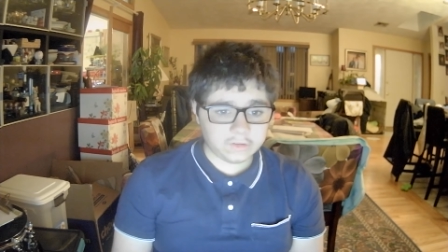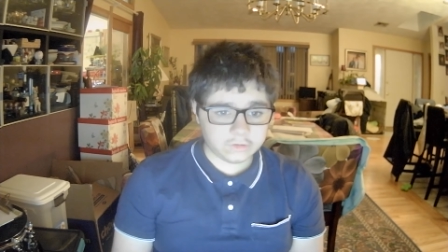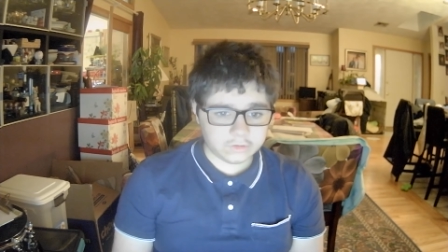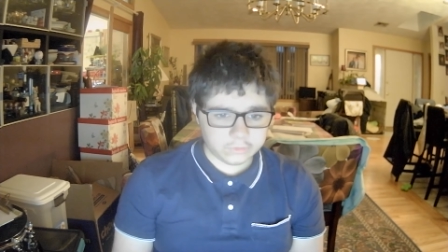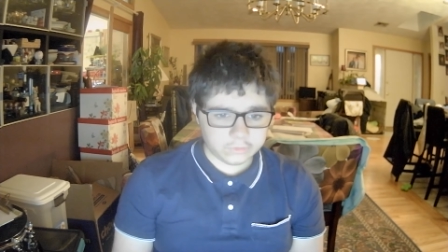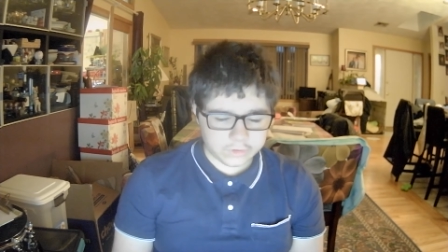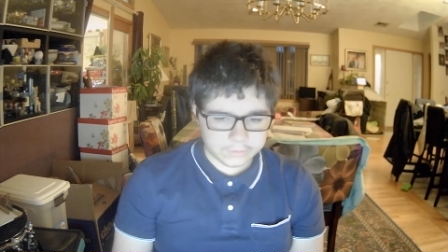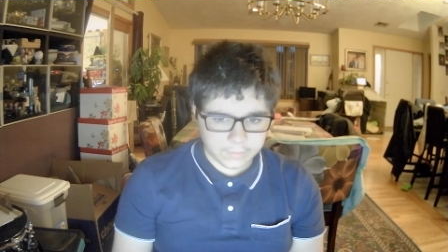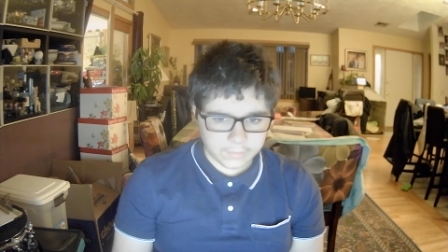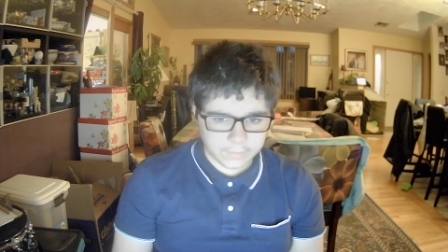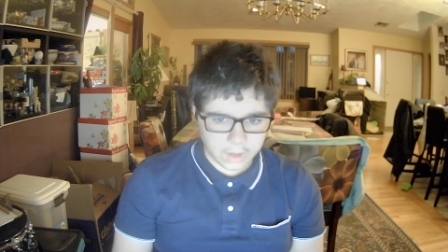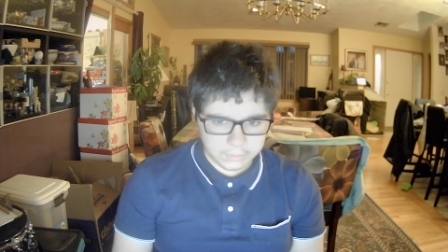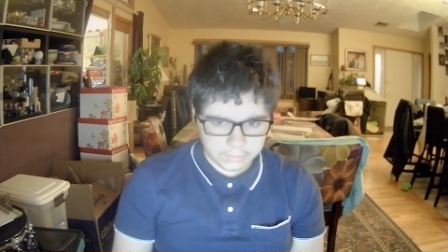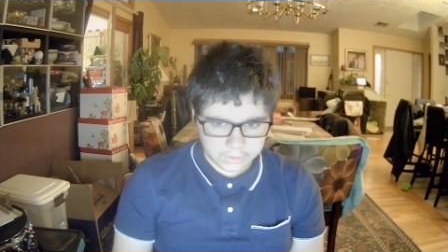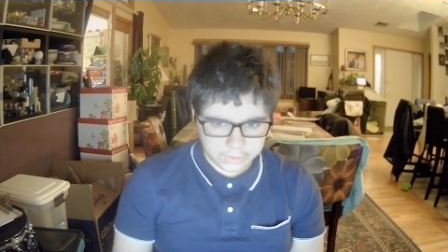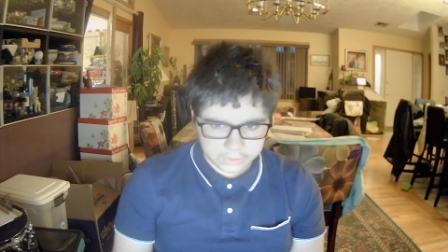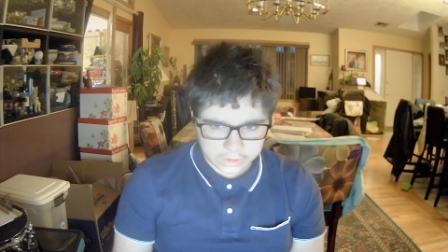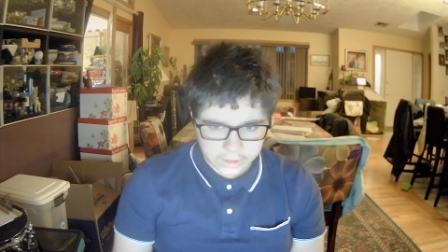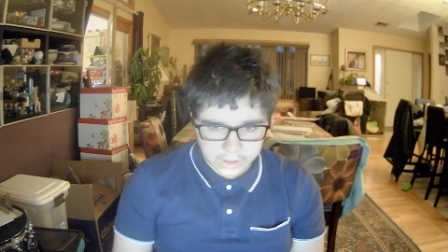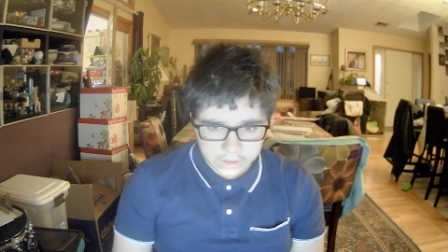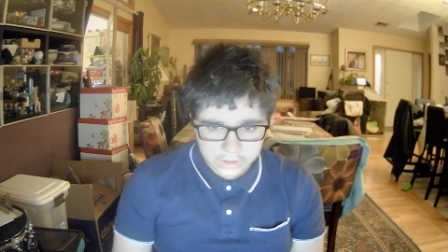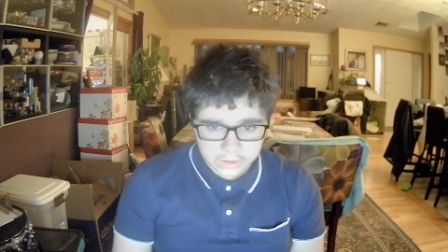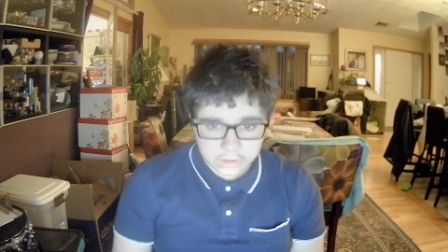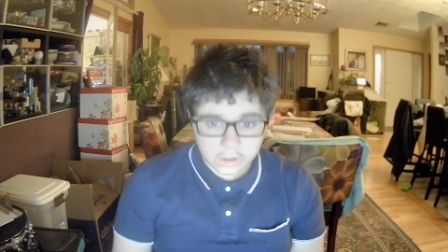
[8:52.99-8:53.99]
was my
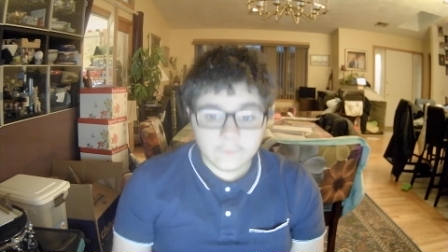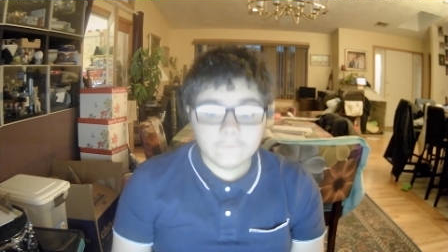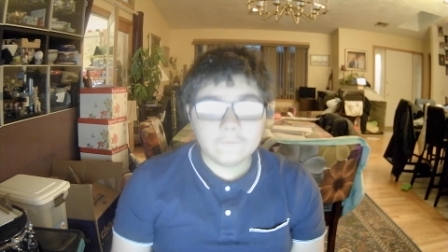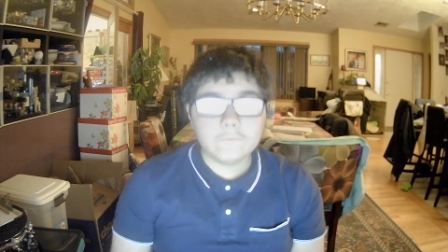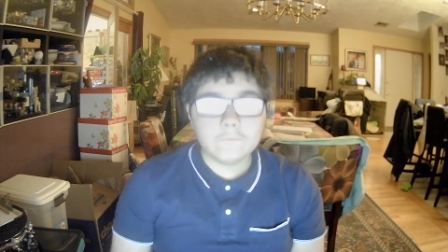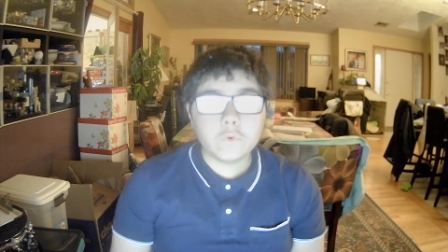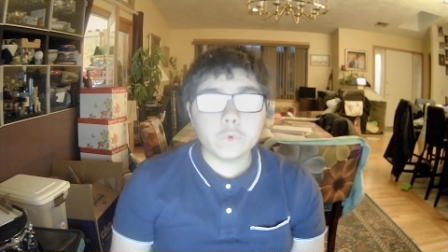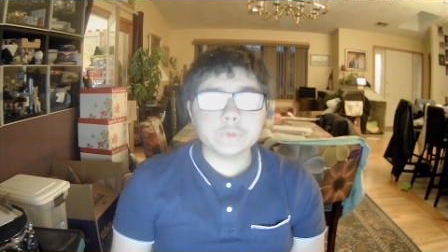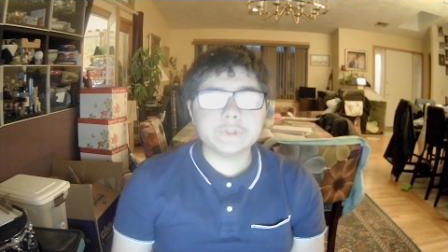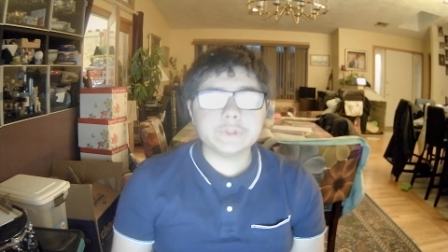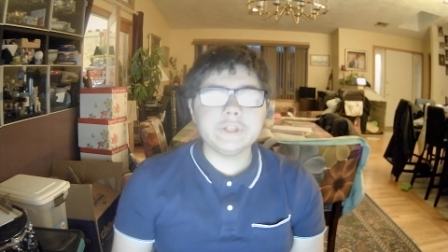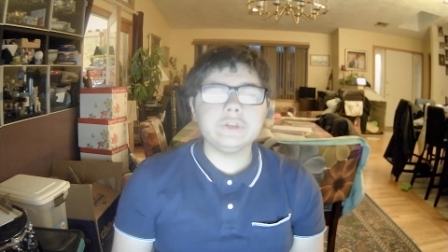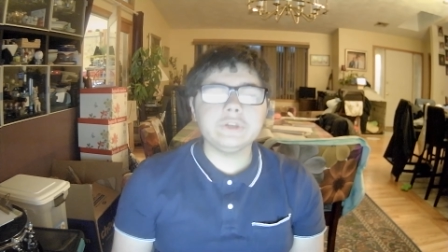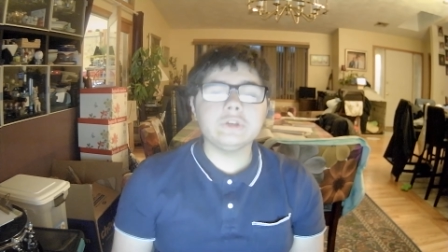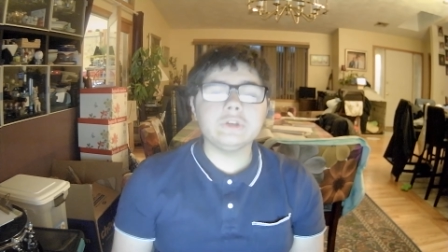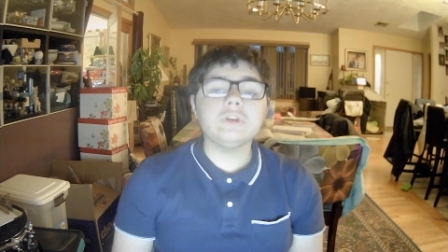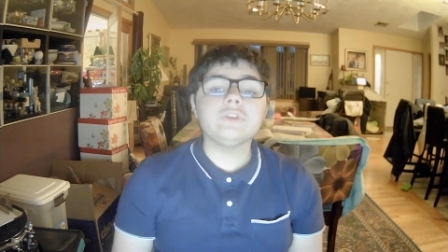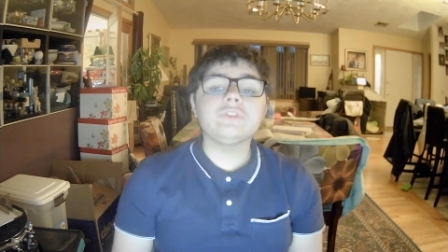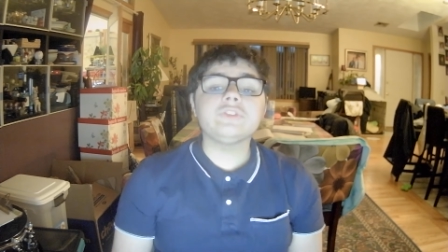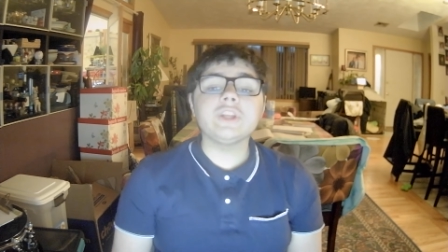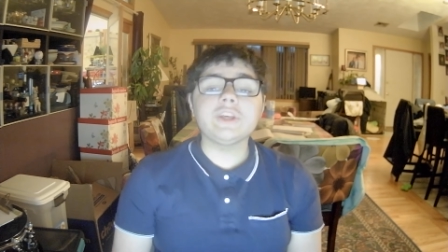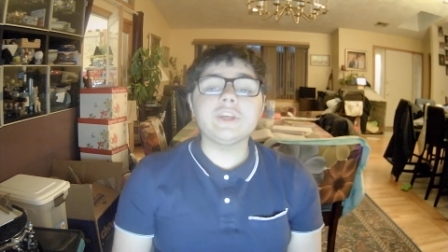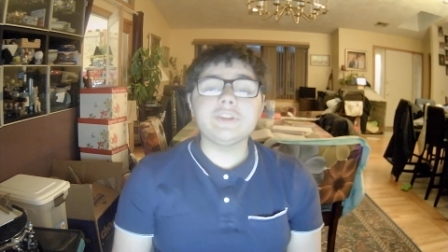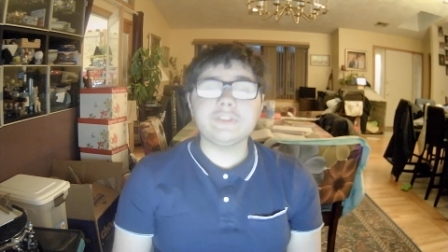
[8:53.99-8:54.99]
mistake.
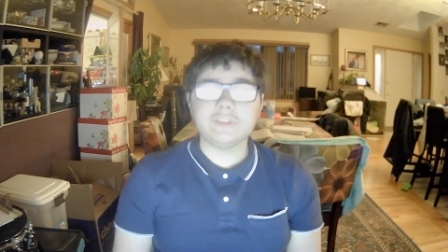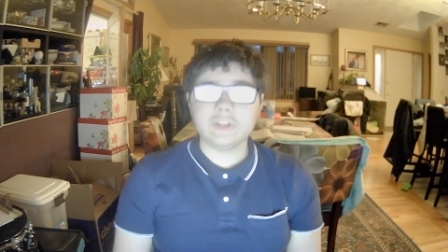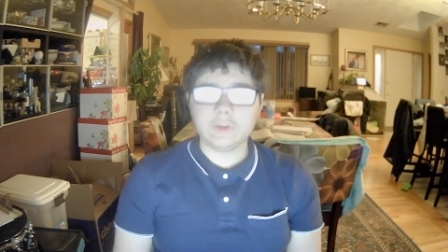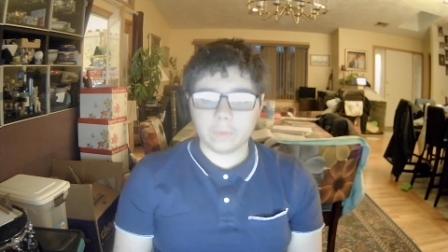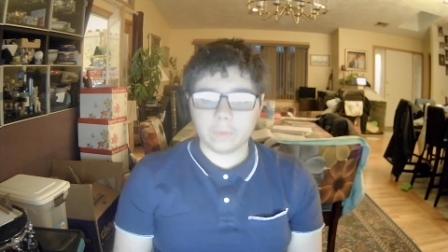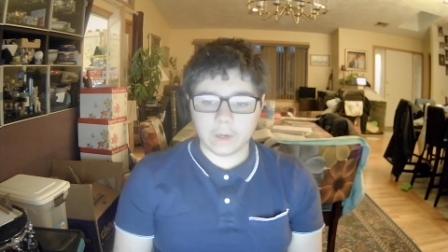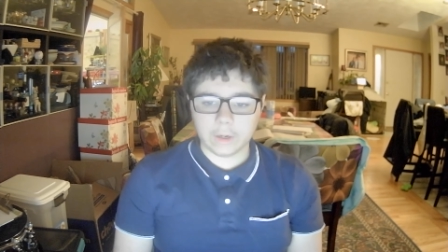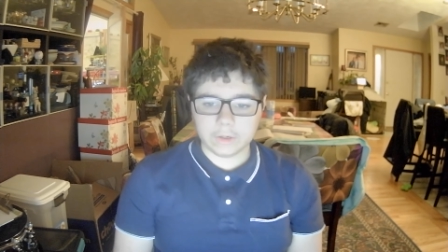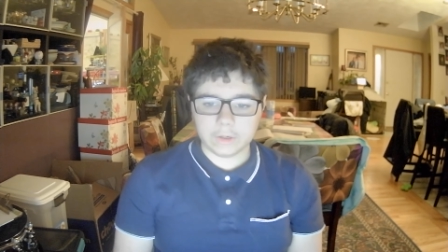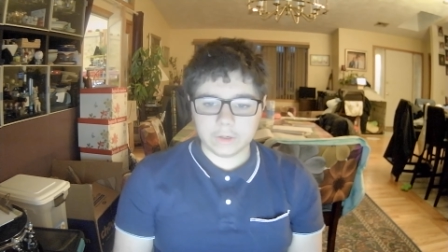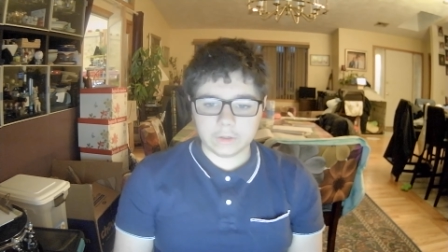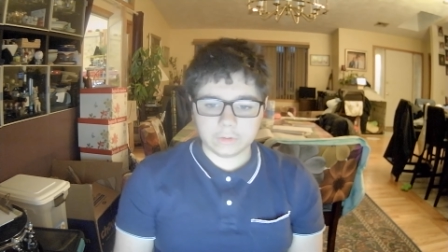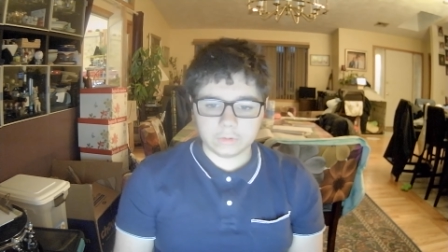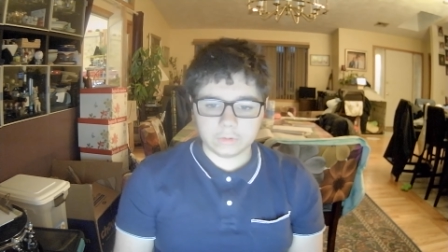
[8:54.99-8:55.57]
1461.